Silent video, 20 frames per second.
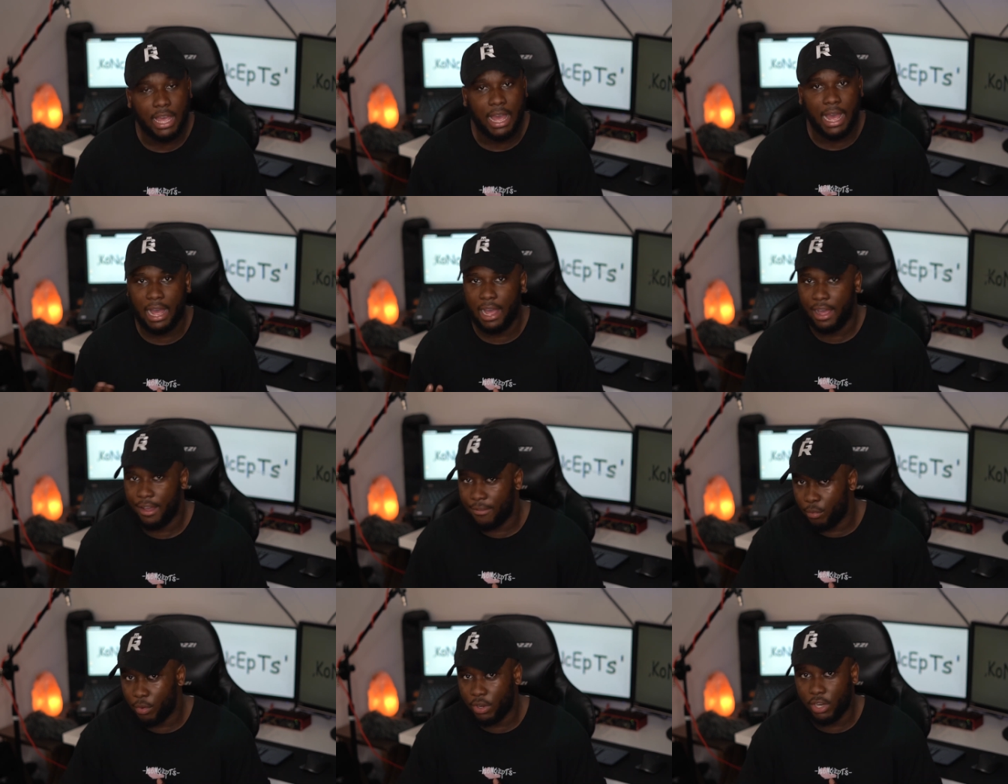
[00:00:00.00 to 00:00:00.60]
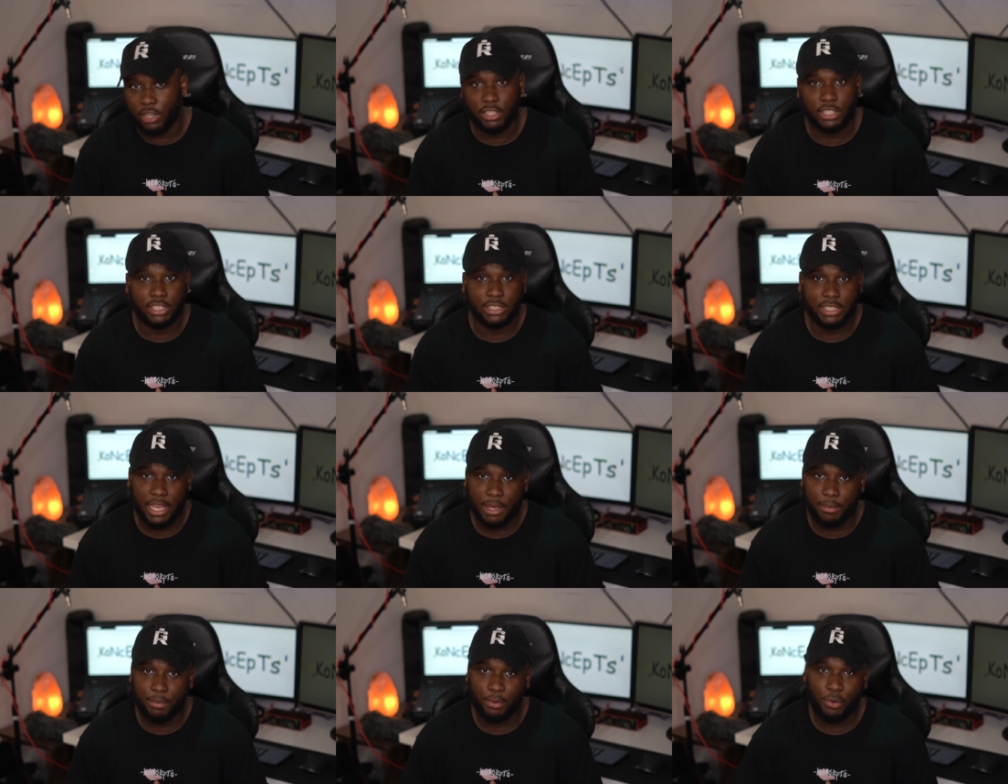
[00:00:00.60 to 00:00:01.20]
I have one on the
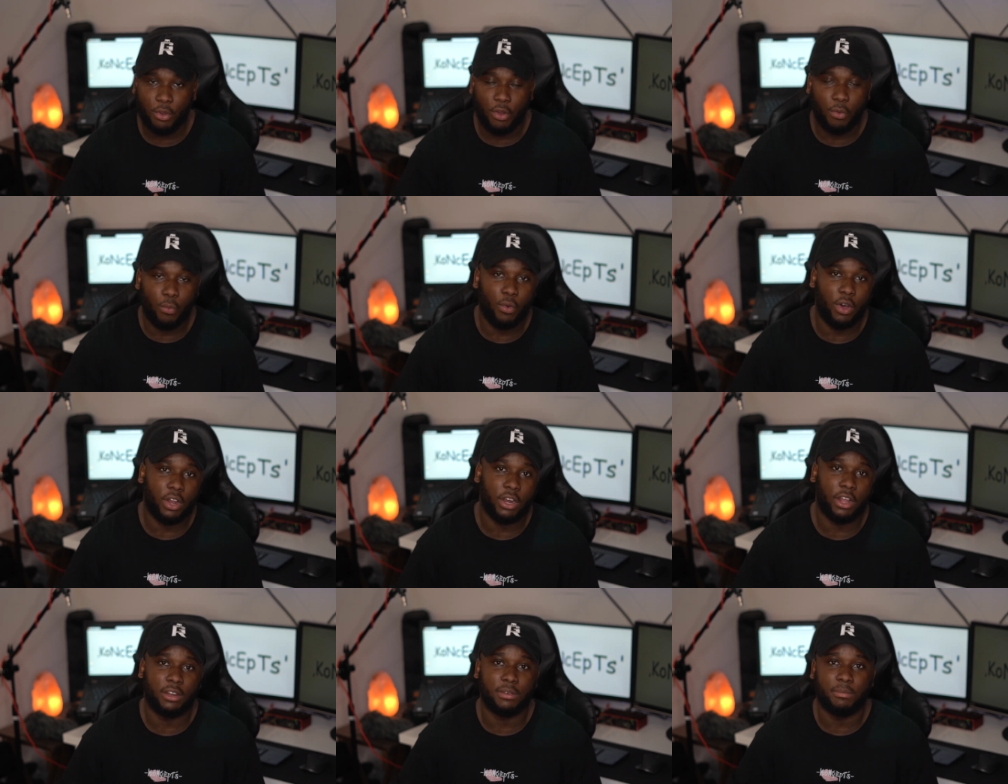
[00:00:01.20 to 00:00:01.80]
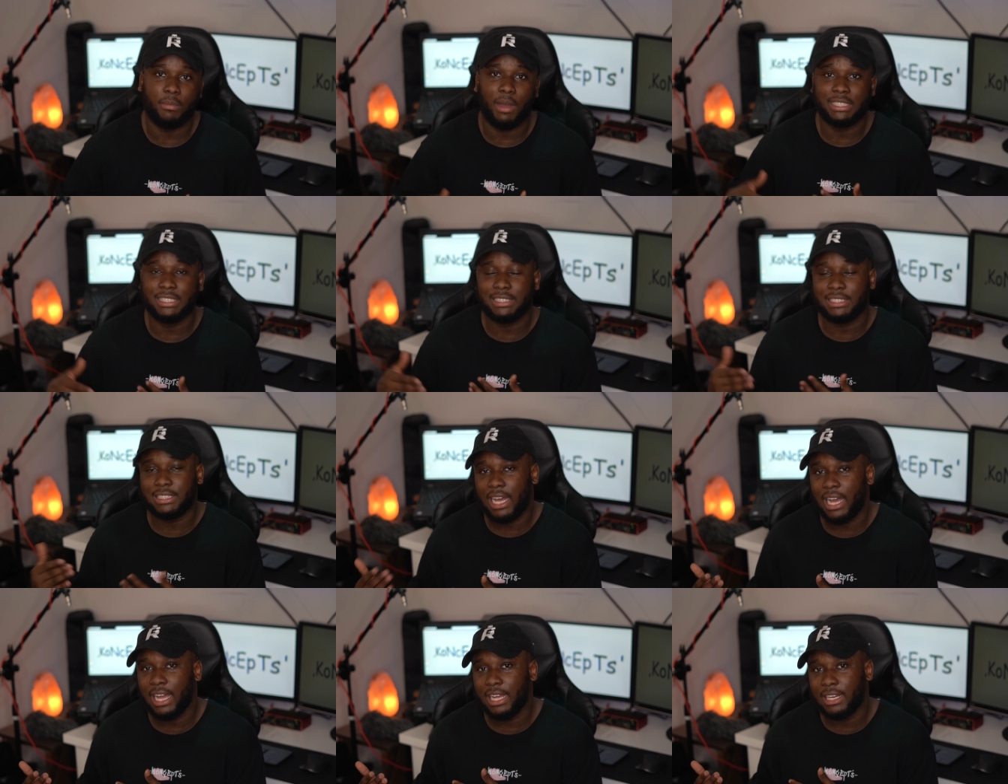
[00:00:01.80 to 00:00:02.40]
table, one on my
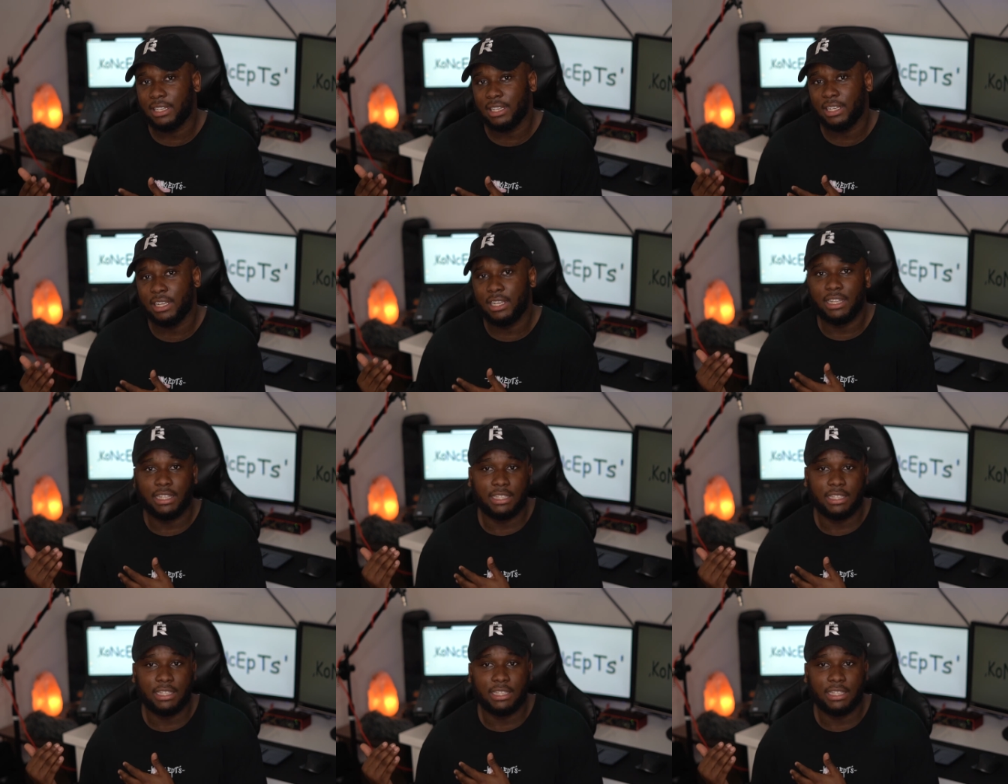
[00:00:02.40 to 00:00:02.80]
side